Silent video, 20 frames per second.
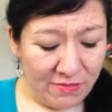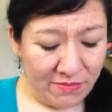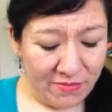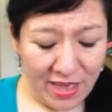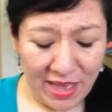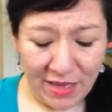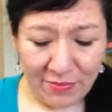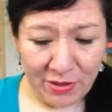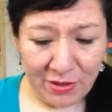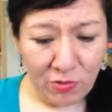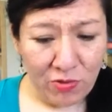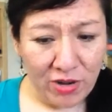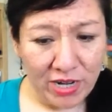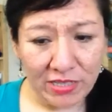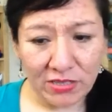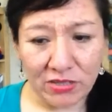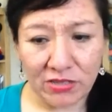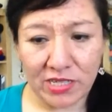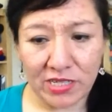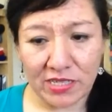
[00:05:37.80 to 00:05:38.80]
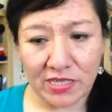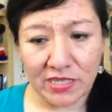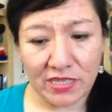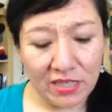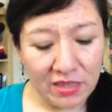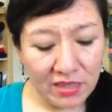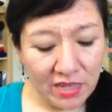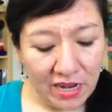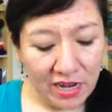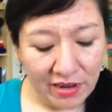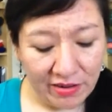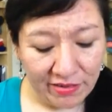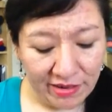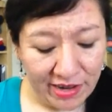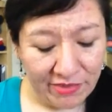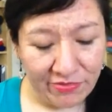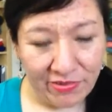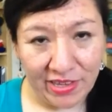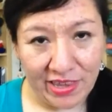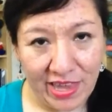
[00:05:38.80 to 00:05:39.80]
have been wanting to just sit there
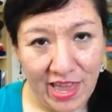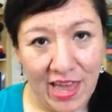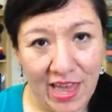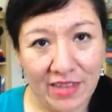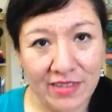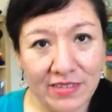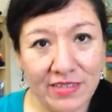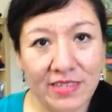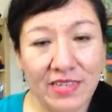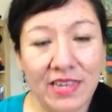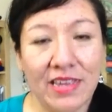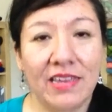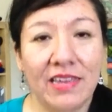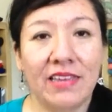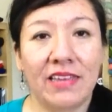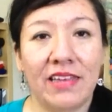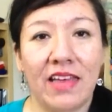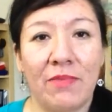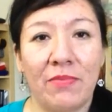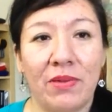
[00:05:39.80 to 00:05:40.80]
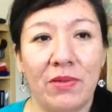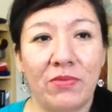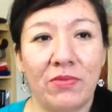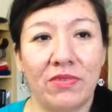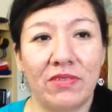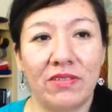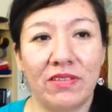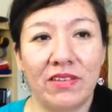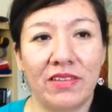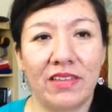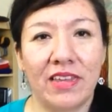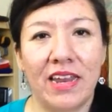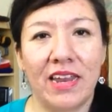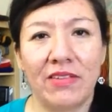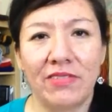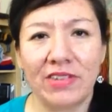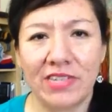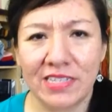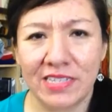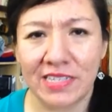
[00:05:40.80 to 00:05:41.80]
and relax I've been did I
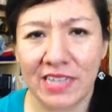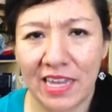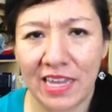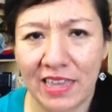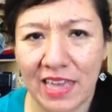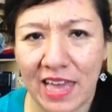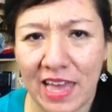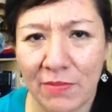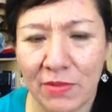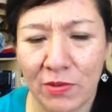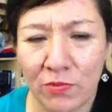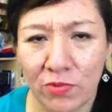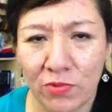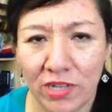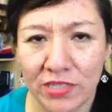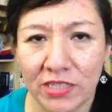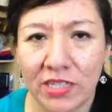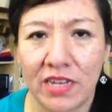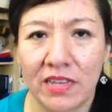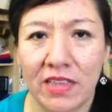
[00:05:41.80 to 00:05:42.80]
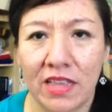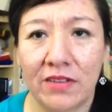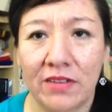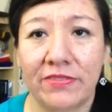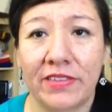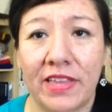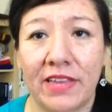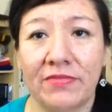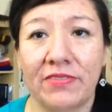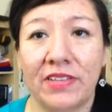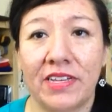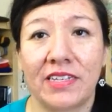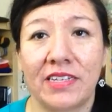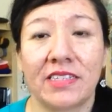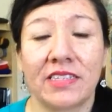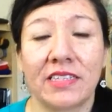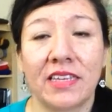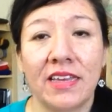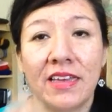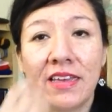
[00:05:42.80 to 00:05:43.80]
already say that I've been watching a lot of
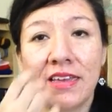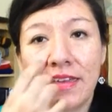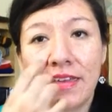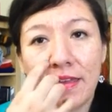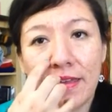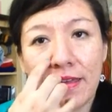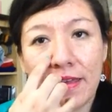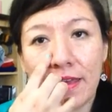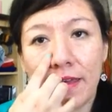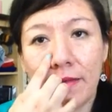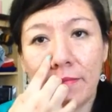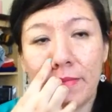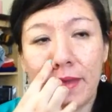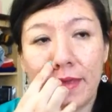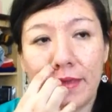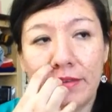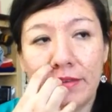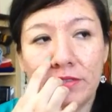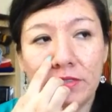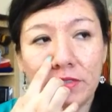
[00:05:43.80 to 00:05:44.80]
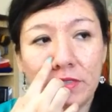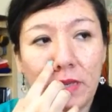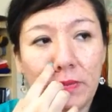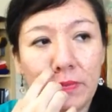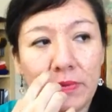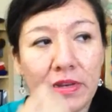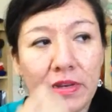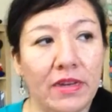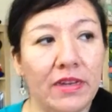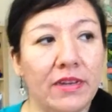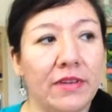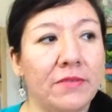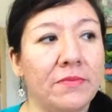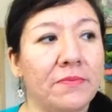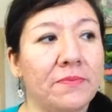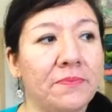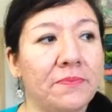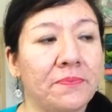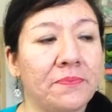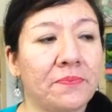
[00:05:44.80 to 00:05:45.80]
Netflix um, I usually would
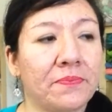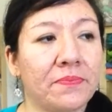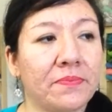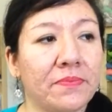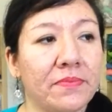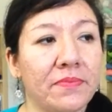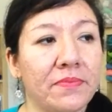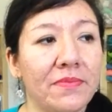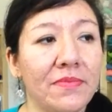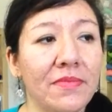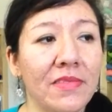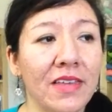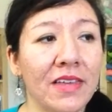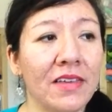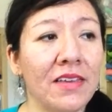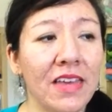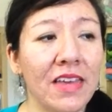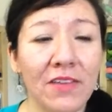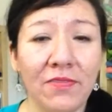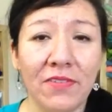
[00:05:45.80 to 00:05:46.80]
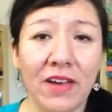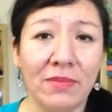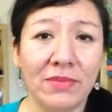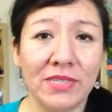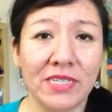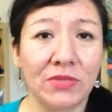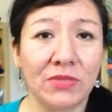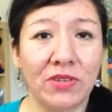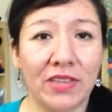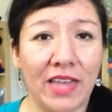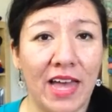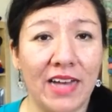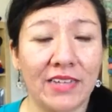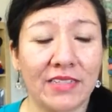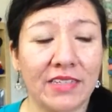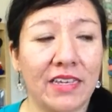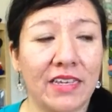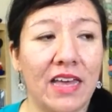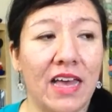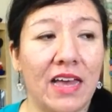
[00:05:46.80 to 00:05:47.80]
if I'm just
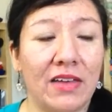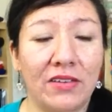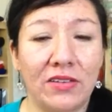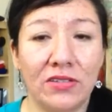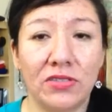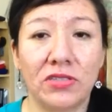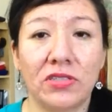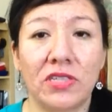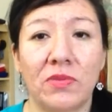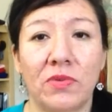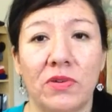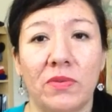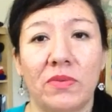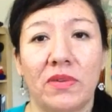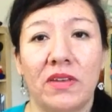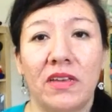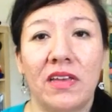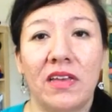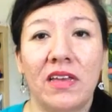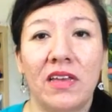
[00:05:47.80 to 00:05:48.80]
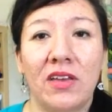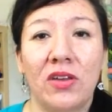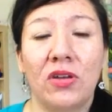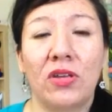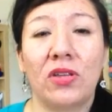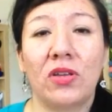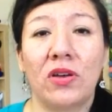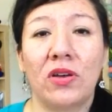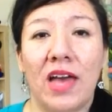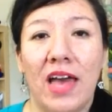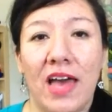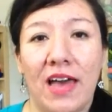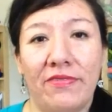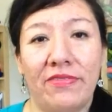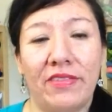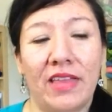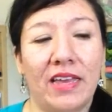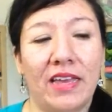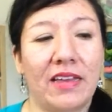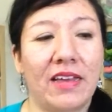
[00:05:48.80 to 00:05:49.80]
relaxing I usually would you know, have
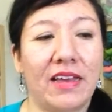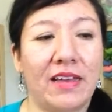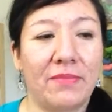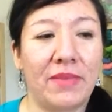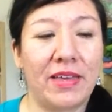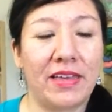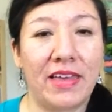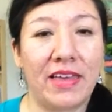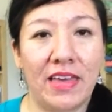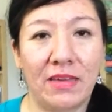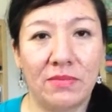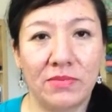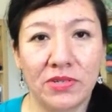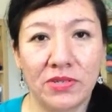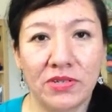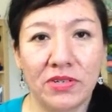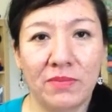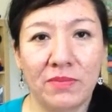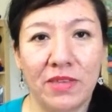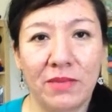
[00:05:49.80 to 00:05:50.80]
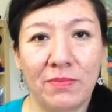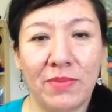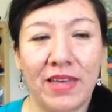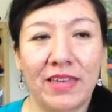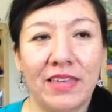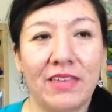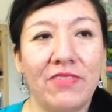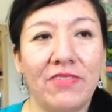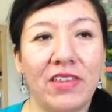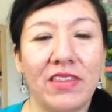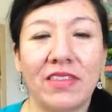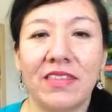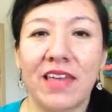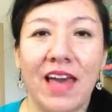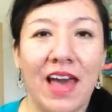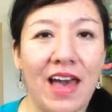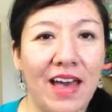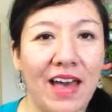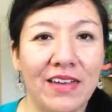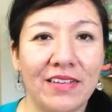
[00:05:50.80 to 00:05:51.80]
like uh, my games or something, but even
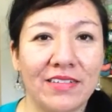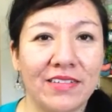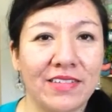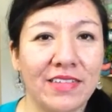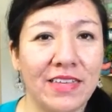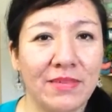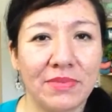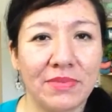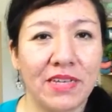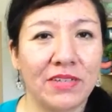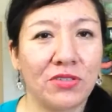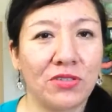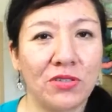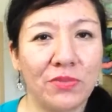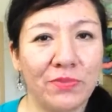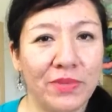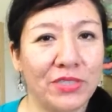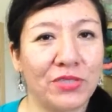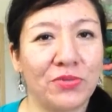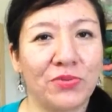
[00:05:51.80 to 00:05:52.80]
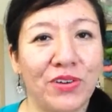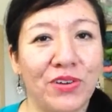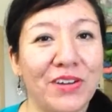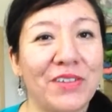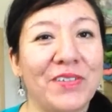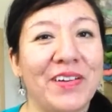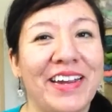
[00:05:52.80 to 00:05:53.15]
that seems like too much work